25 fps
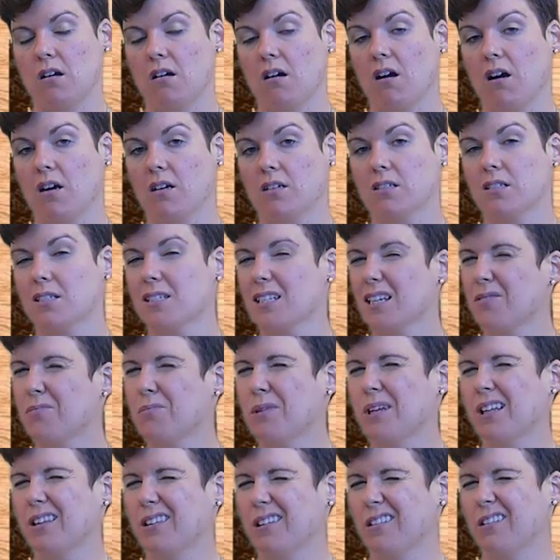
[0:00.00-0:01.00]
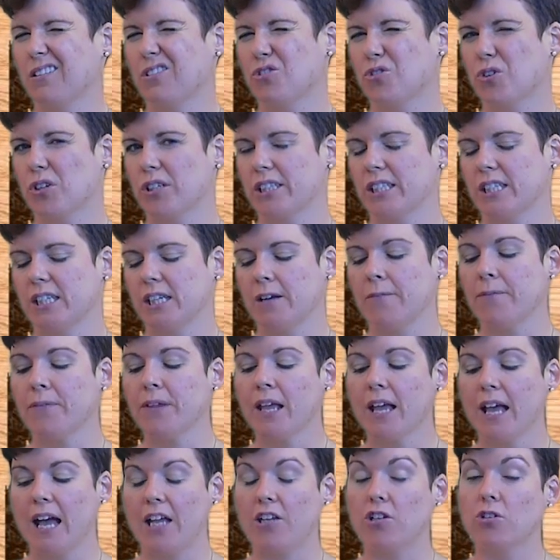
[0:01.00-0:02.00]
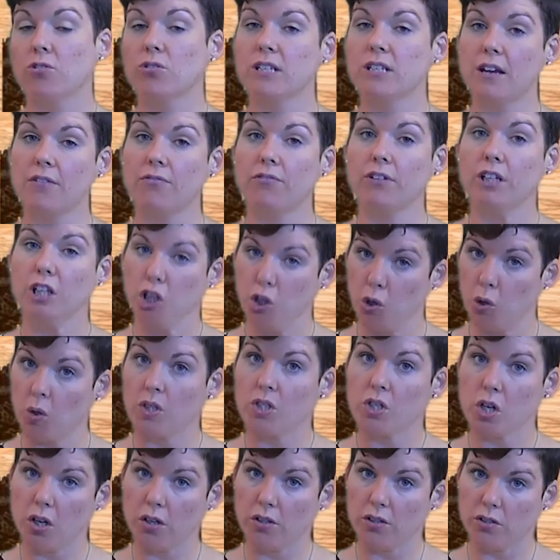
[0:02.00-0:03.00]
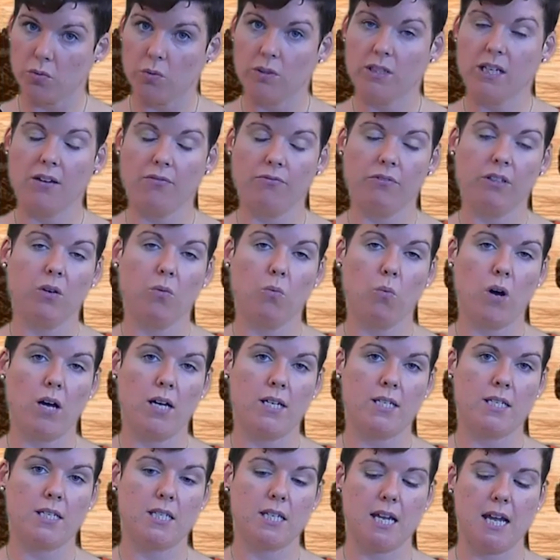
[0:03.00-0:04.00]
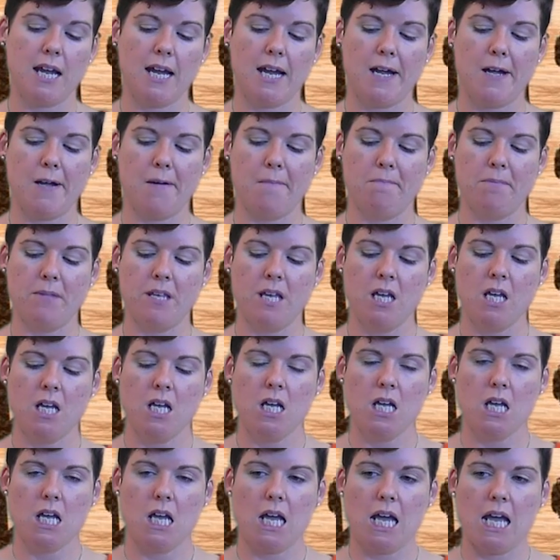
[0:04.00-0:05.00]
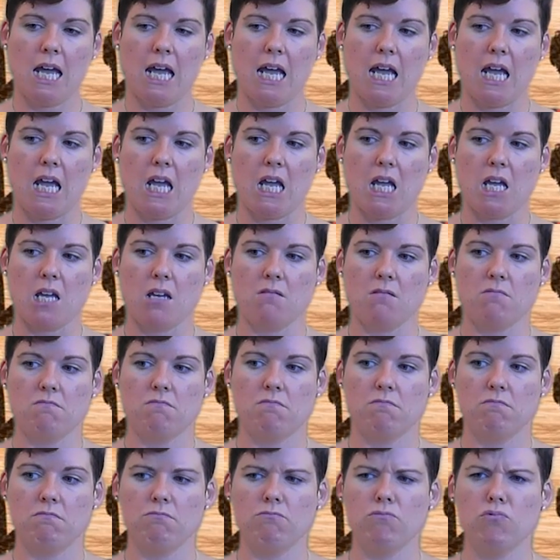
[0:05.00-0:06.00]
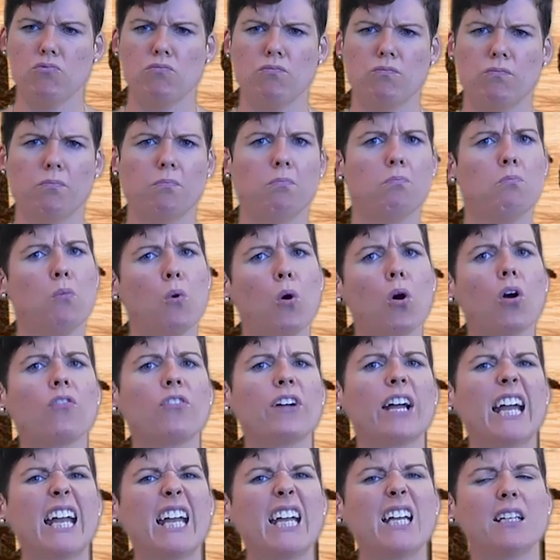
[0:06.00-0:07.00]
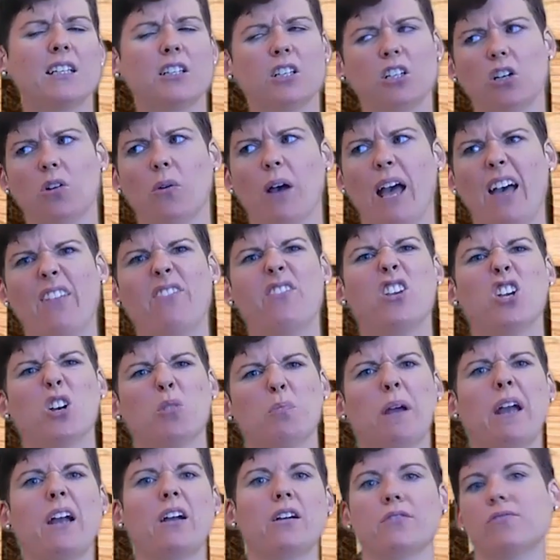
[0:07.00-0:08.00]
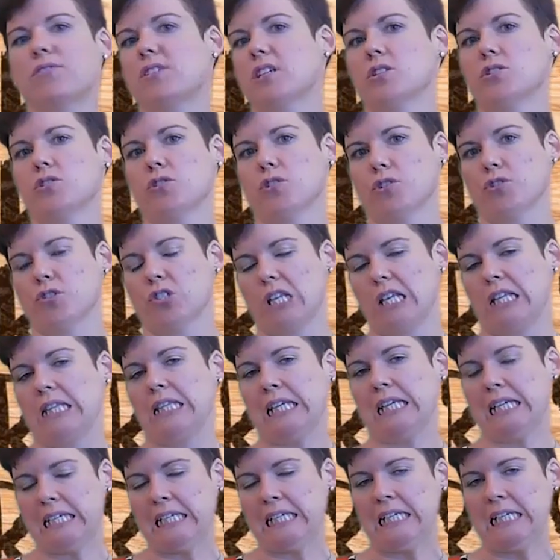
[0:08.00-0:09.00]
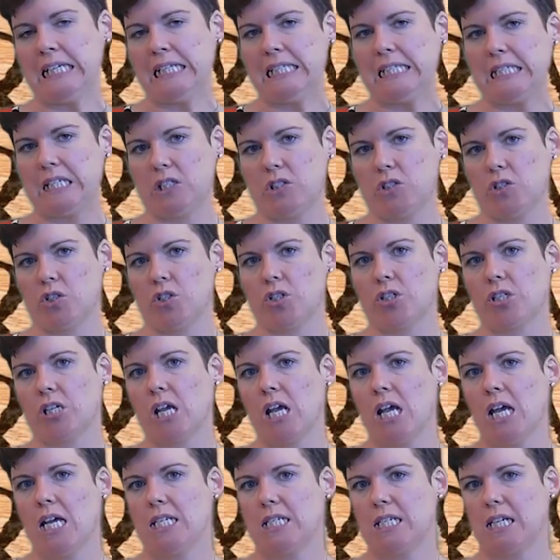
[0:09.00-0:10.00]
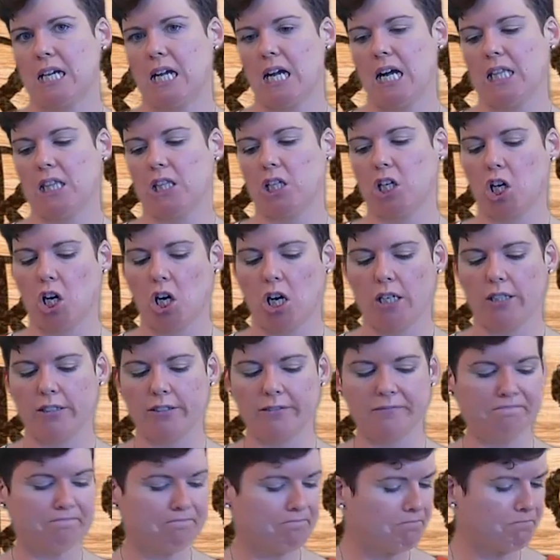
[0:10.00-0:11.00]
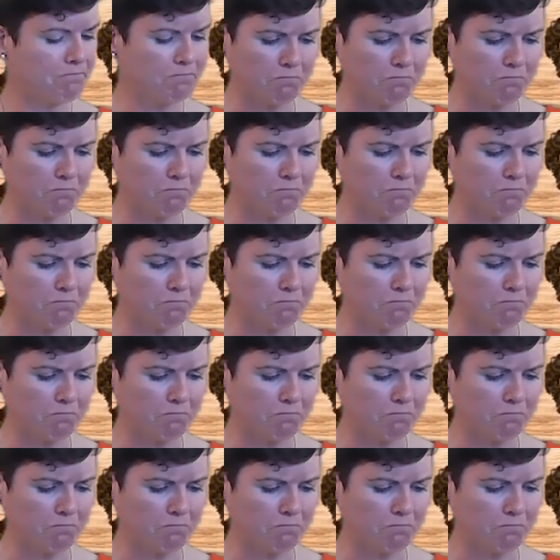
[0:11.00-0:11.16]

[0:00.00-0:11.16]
cartons can be a little tricky, and your adults will definitely want a more of a heavier pair of scissors than like kid scissors to cut the carton.